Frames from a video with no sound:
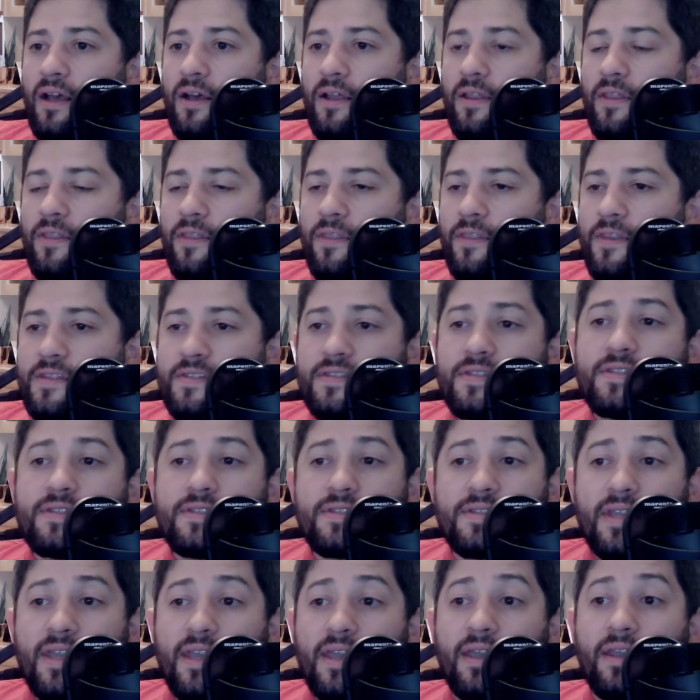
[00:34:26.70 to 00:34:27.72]
This
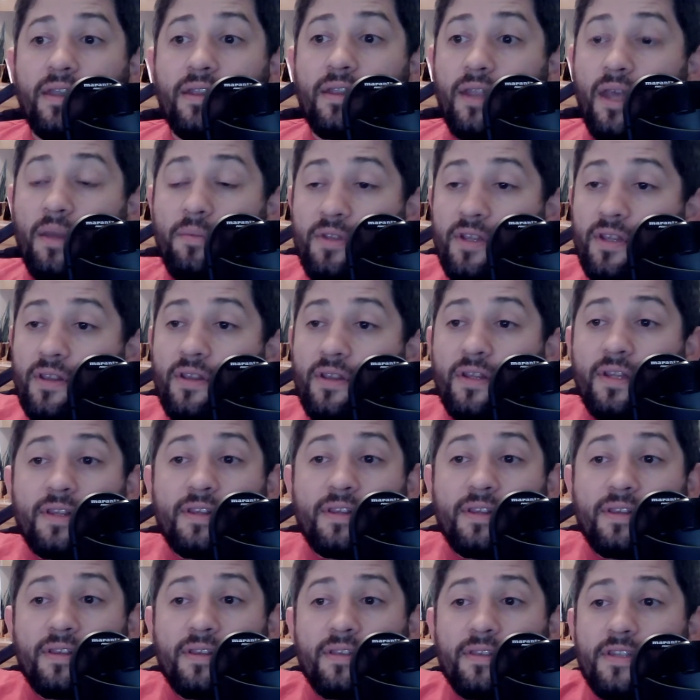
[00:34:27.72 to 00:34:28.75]
is, I mean,
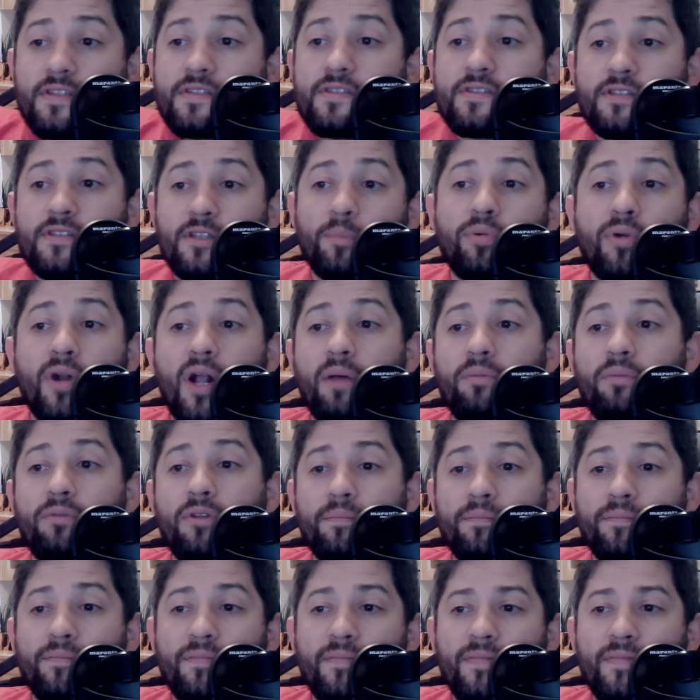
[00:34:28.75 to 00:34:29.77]
this is a
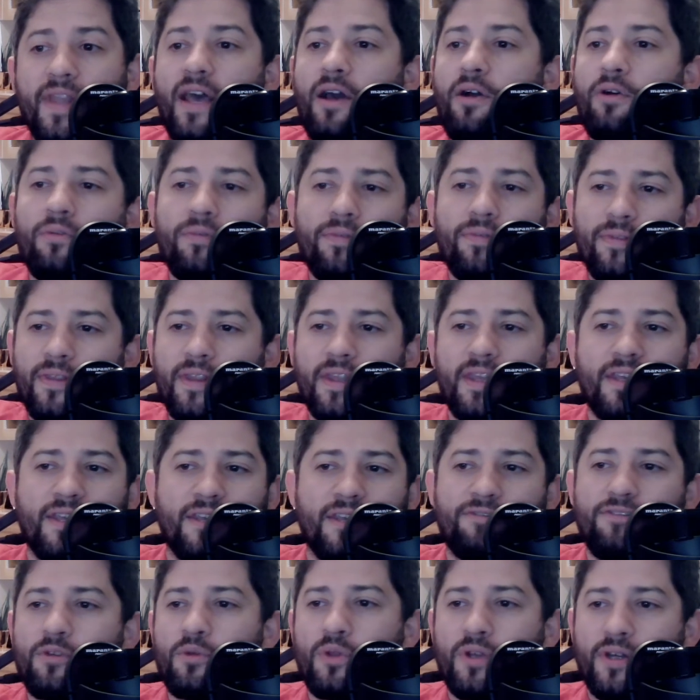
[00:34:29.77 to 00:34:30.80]
problem. Now,
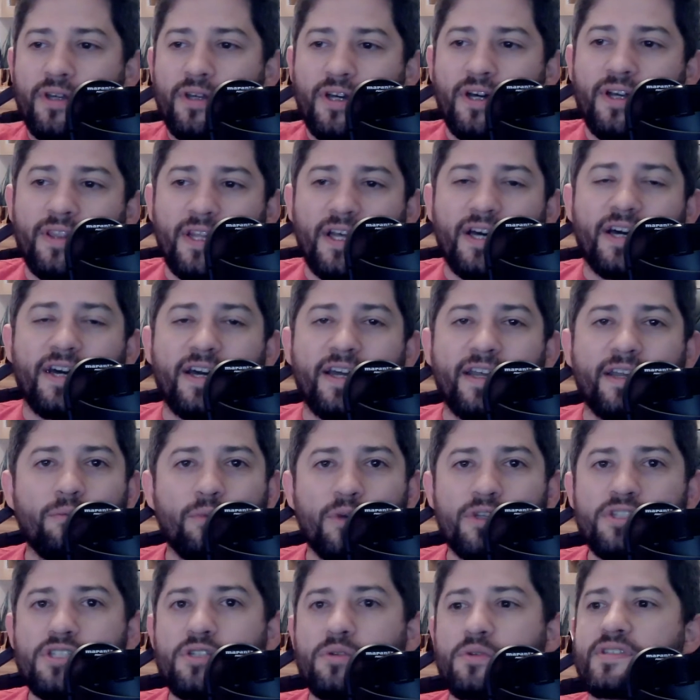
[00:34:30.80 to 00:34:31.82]
if you look online,
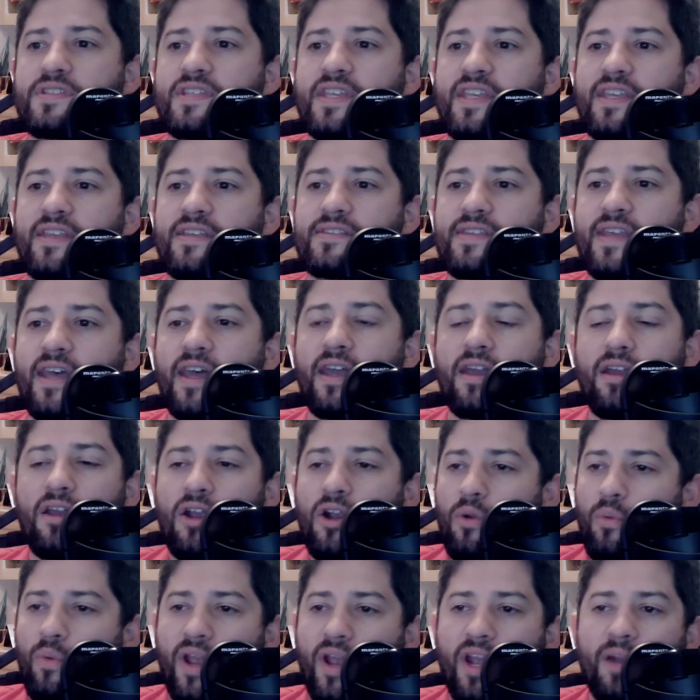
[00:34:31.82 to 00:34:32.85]
what you'll see is that
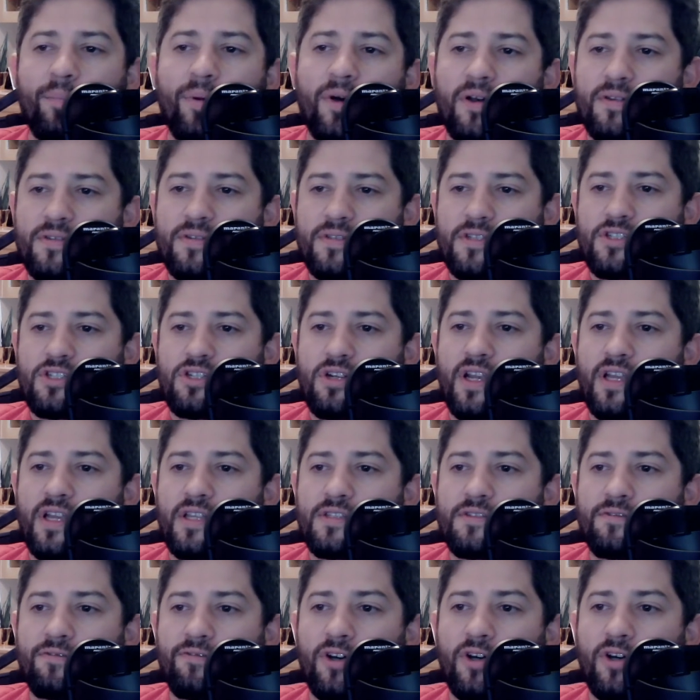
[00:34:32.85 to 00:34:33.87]
Rand Paul is a
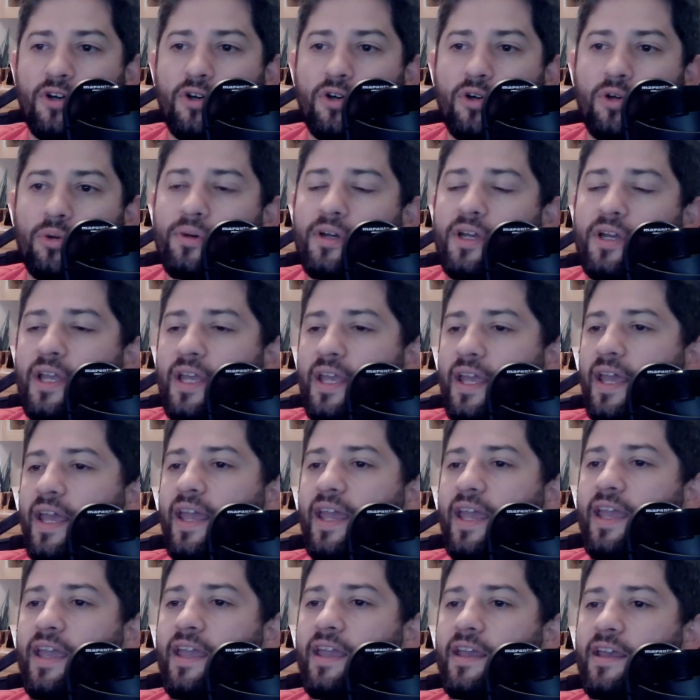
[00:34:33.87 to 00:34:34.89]
transphobe,
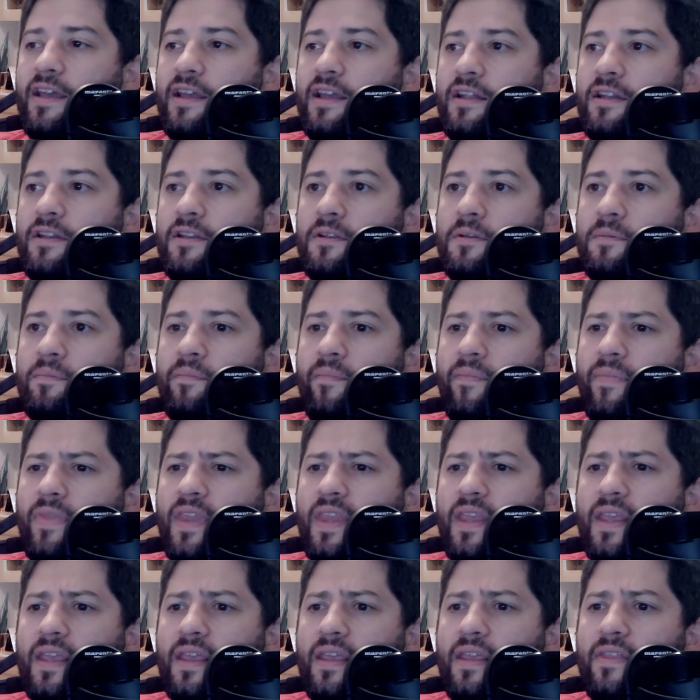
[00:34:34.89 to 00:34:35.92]
and
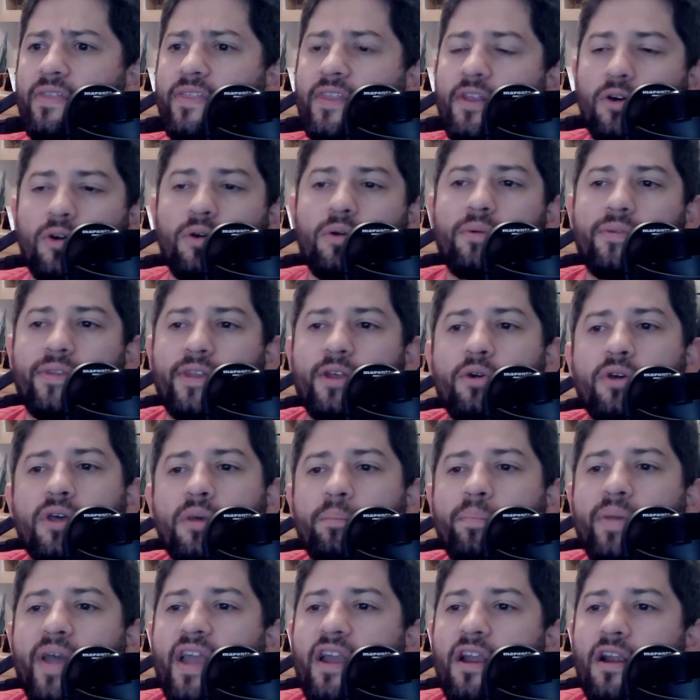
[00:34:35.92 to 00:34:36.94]
they'll they'll
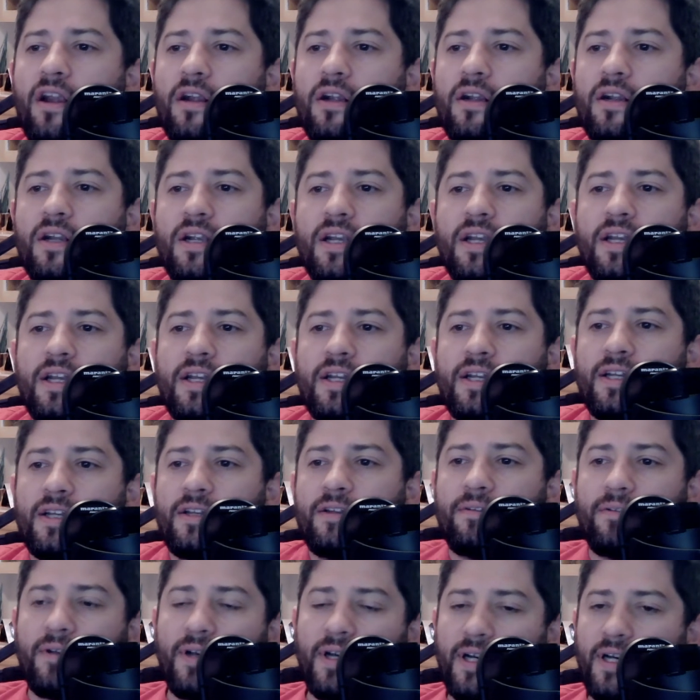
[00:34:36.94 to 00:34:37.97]
compare
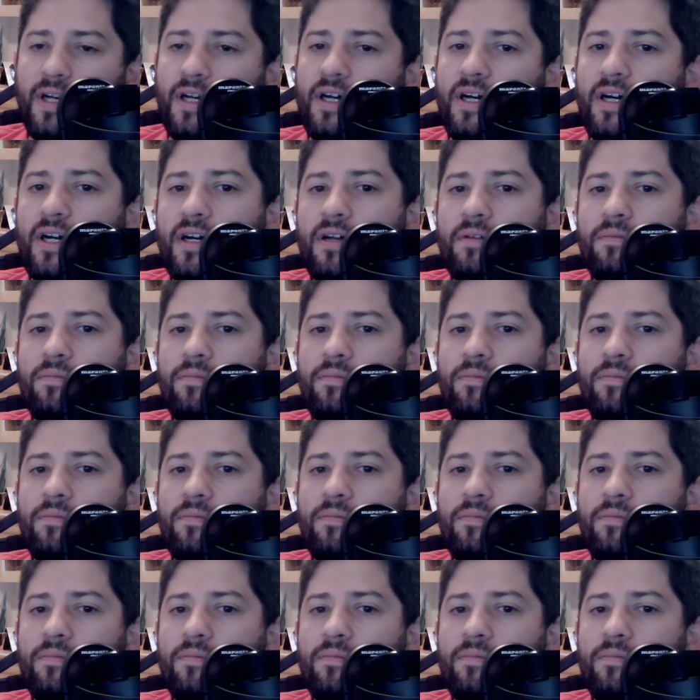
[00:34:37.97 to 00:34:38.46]
uh,